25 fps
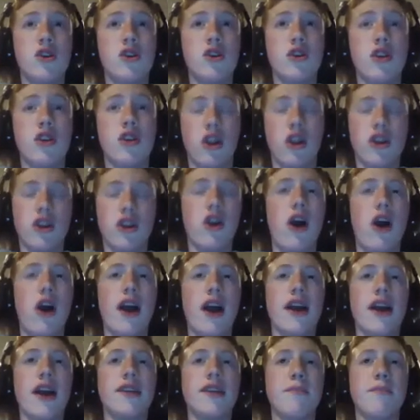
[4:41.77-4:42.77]
or no,
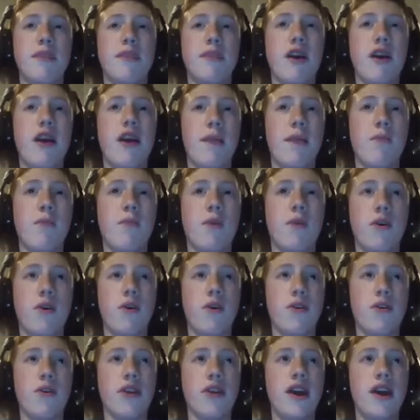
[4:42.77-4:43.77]
I got the BRM
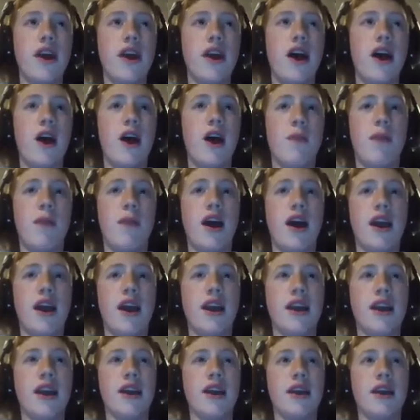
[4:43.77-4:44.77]
gold. Um,
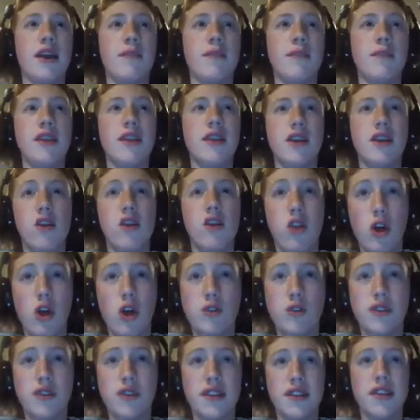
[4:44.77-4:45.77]
I am getting
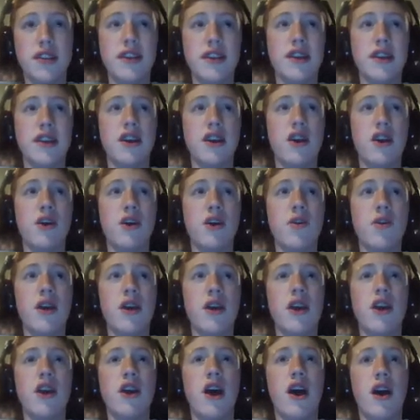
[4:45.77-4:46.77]
close on the Dingo,
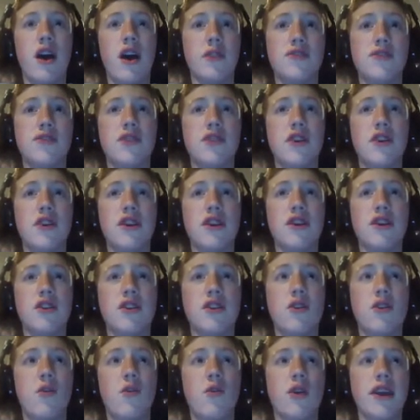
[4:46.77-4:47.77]
uh, starting on
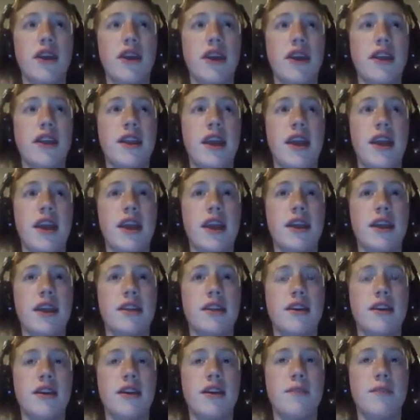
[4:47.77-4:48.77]
the Gorgon,
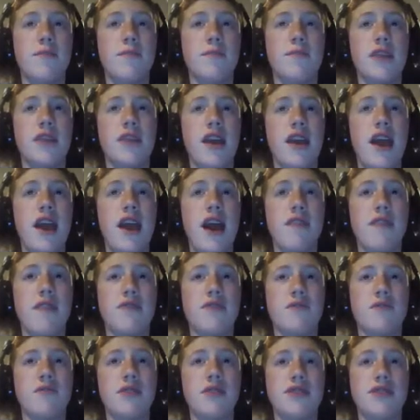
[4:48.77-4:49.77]
and um,
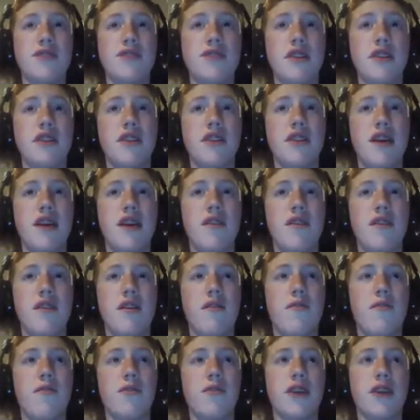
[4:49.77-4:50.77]
haven't really started on the
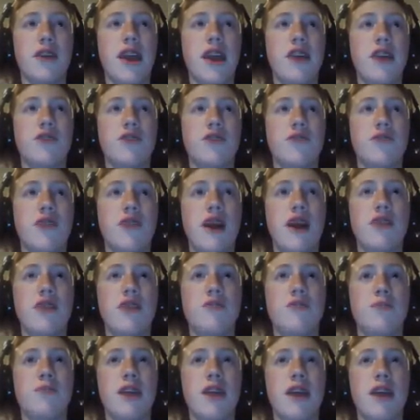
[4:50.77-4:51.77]
48
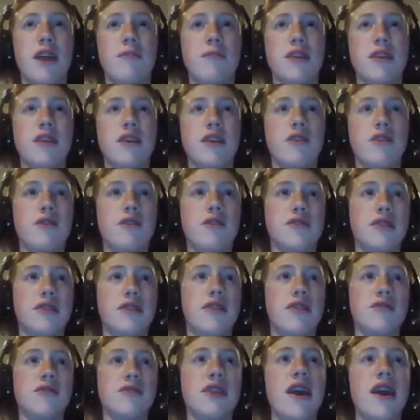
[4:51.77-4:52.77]
Dredge, but I am getting close on
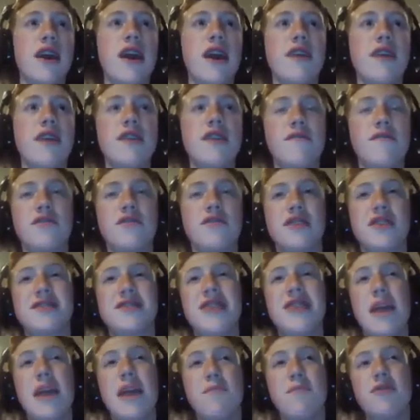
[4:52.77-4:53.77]
those. Then for the
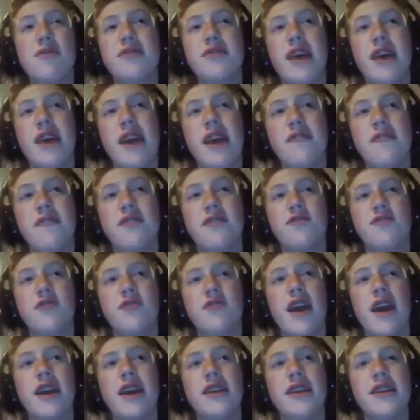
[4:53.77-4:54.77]
snipers, I have the
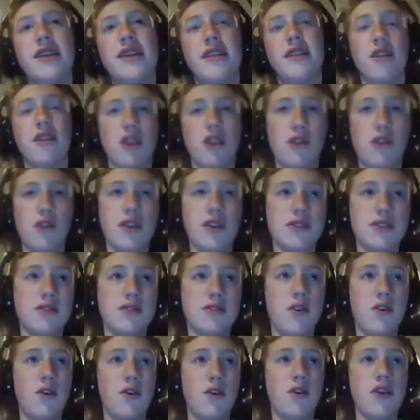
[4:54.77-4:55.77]
Drakon and the Locust
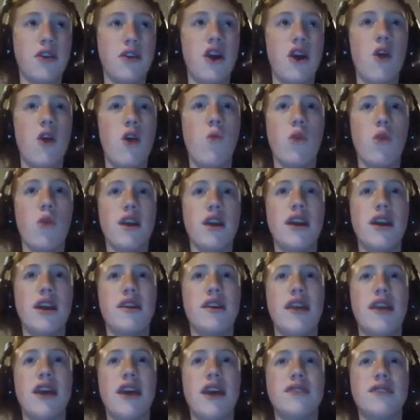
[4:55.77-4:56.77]
Gold, working
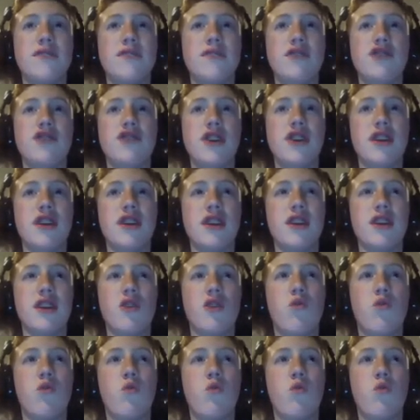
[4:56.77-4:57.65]
on the SVG and getting